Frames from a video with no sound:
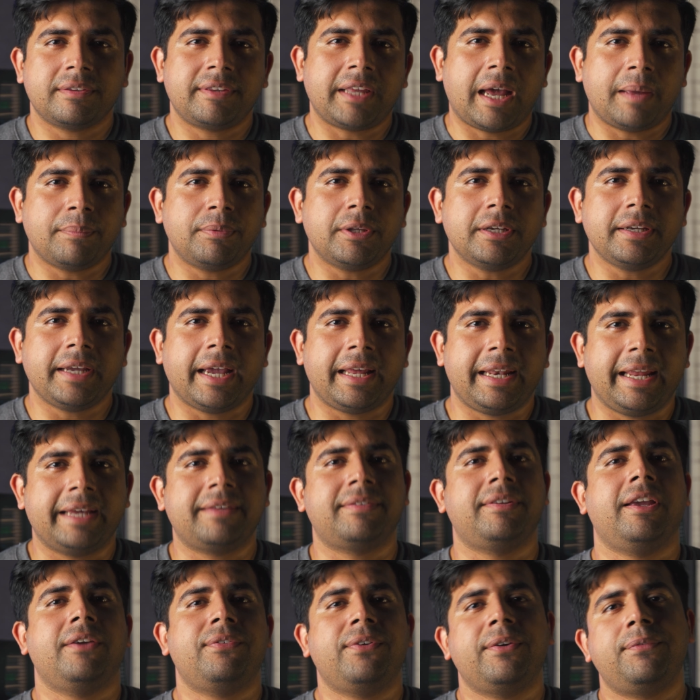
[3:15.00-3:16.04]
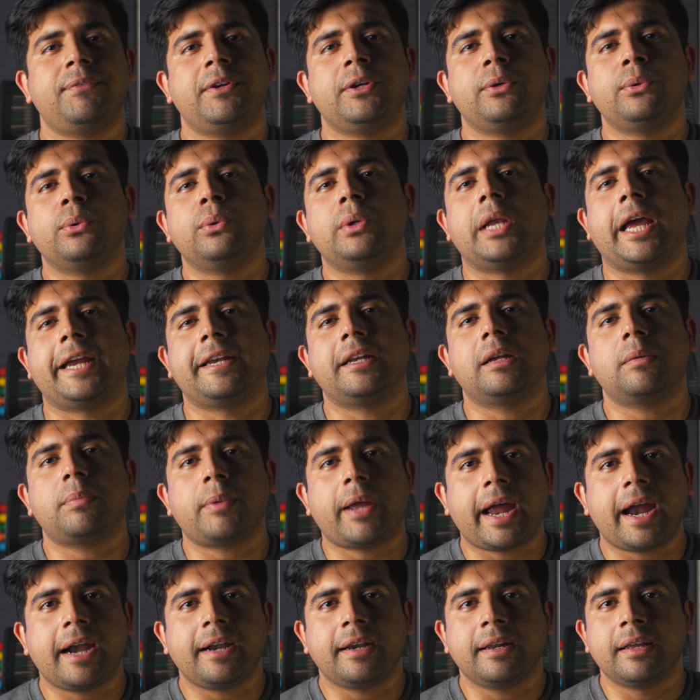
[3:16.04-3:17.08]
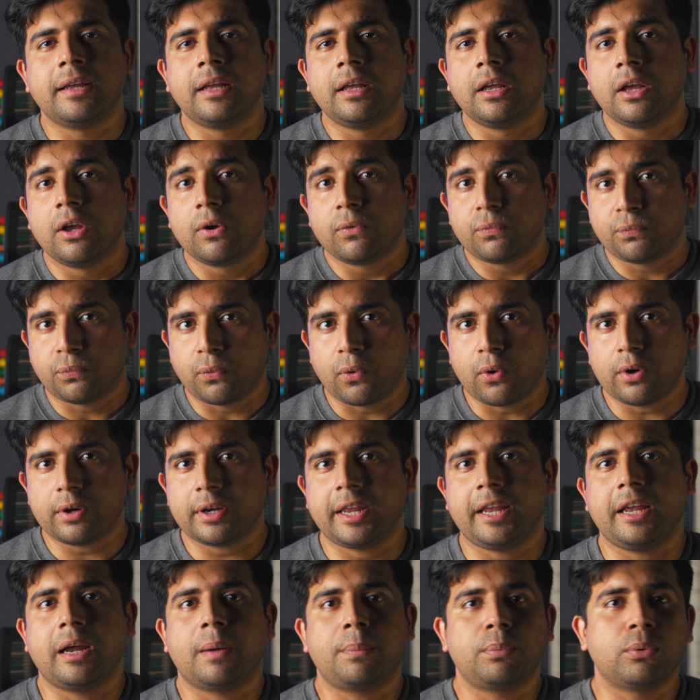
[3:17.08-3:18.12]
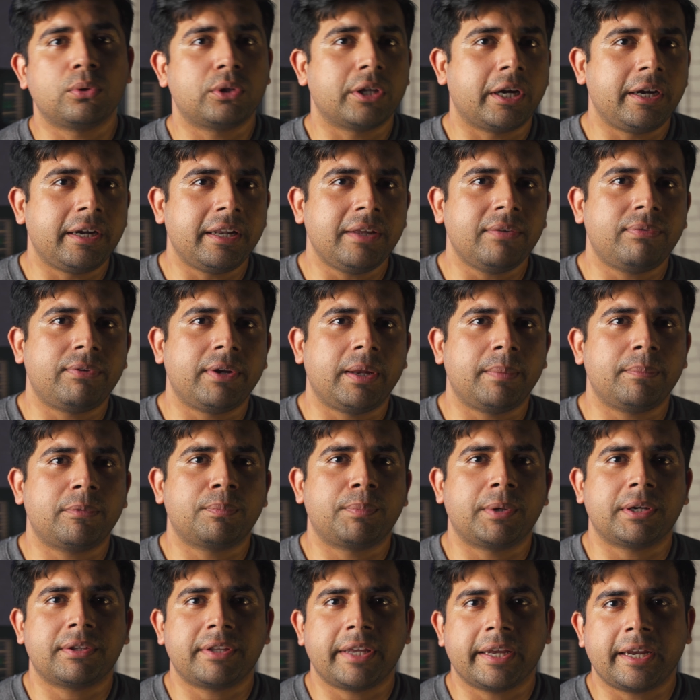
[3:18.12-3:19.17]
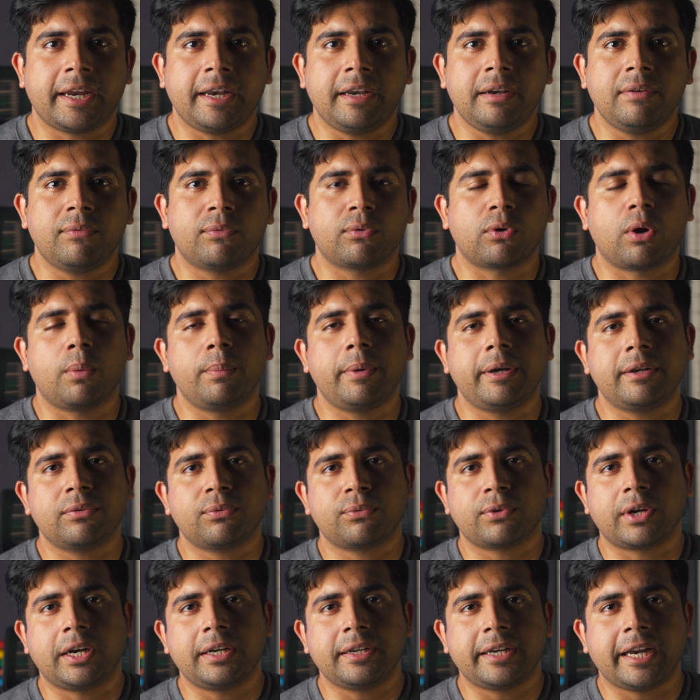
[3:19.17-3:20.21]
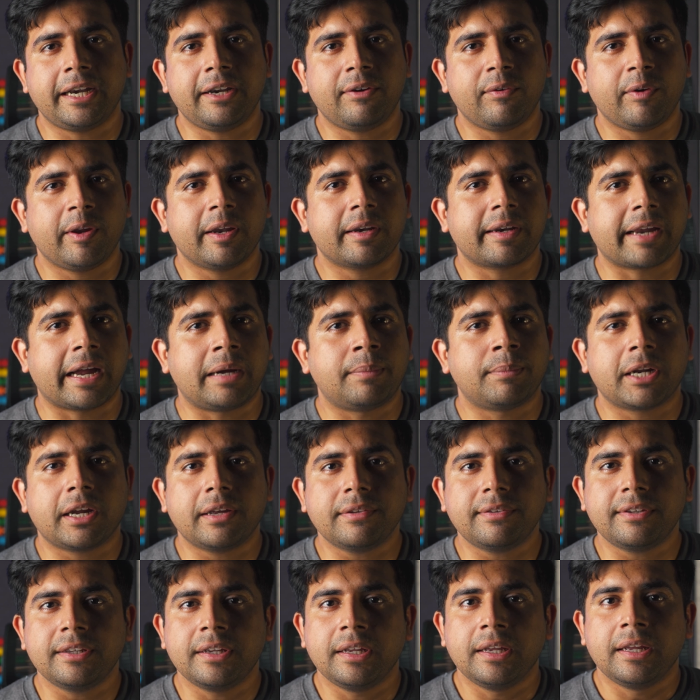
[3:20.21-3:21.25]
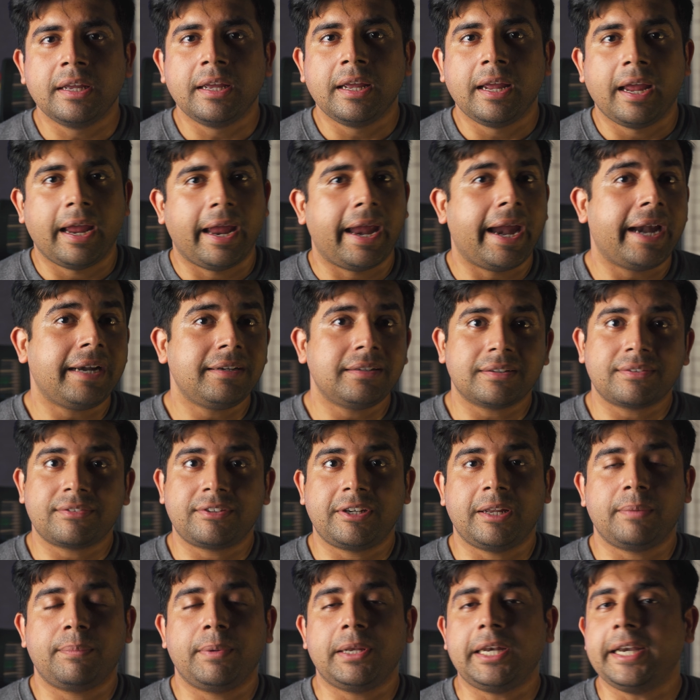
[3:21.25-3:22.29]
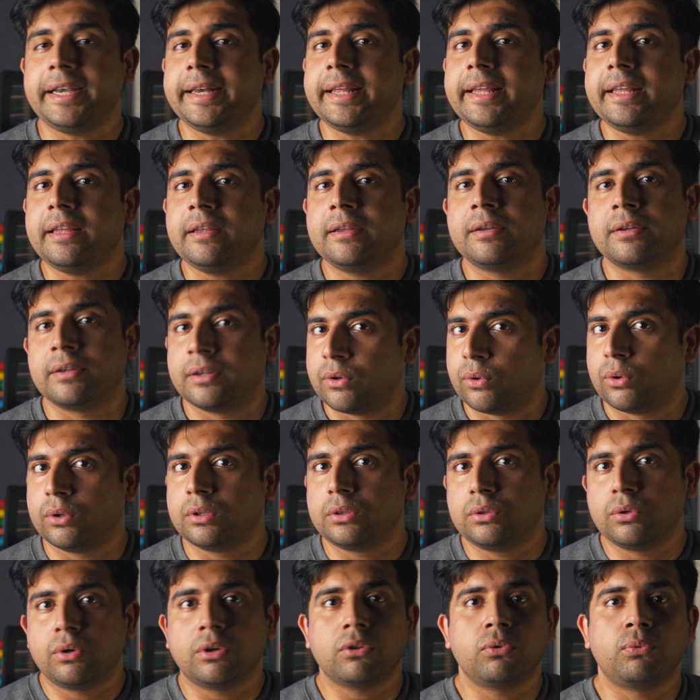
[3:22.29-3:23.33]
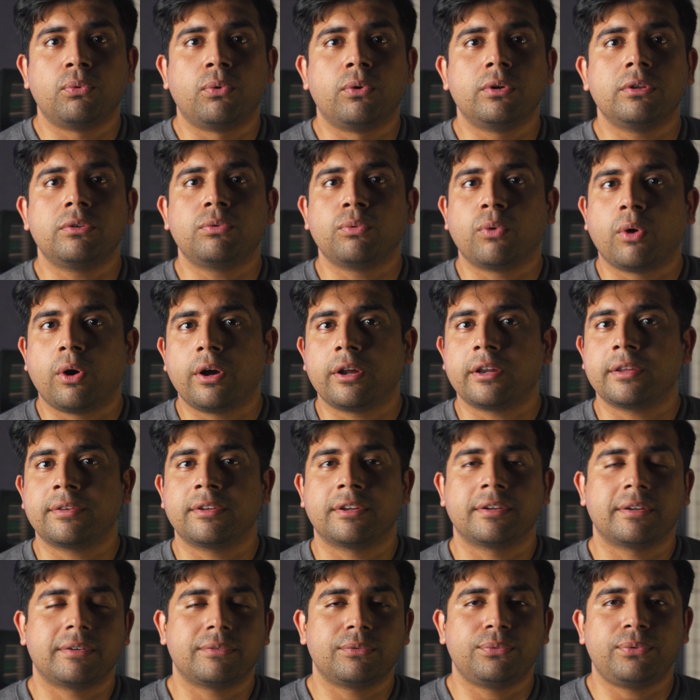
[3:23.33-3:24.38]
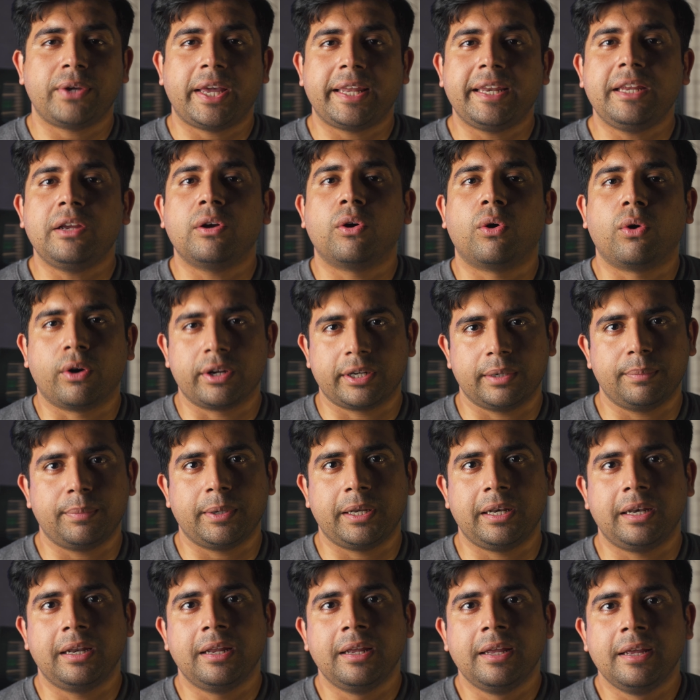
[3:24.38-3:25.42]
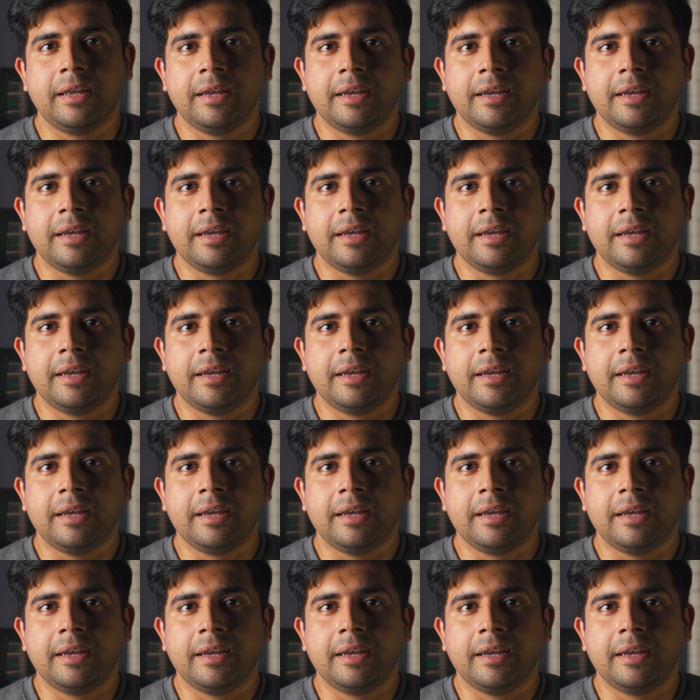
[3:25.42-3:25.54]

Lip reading: the Samsung Galaxy A52 lineup had 4K up to 30 frames per second from its front and rear cameras, and the stability on those phones was very horrible.